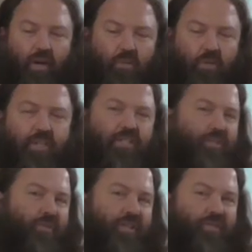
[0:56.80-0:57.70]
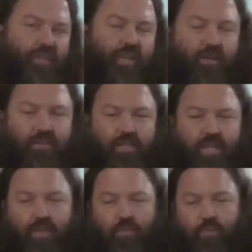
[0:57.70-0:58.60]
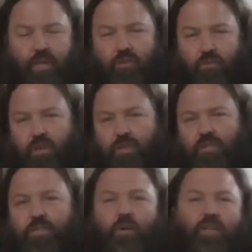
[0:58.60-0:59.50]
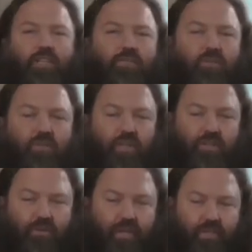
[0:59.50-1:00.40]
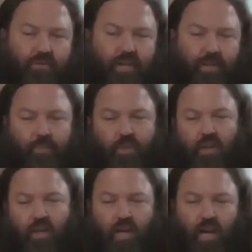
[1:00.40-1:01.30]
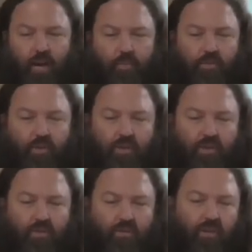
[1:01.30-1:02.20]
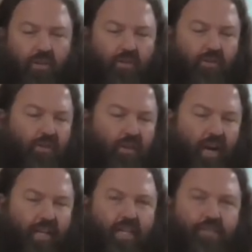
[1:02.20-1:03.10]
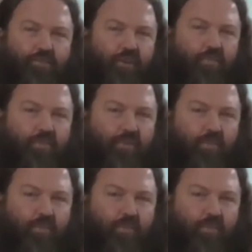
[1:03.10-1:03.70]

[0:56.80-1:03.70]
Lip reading: wanting to do with this video is just have a bit of a retrospective look at 2020. I guess from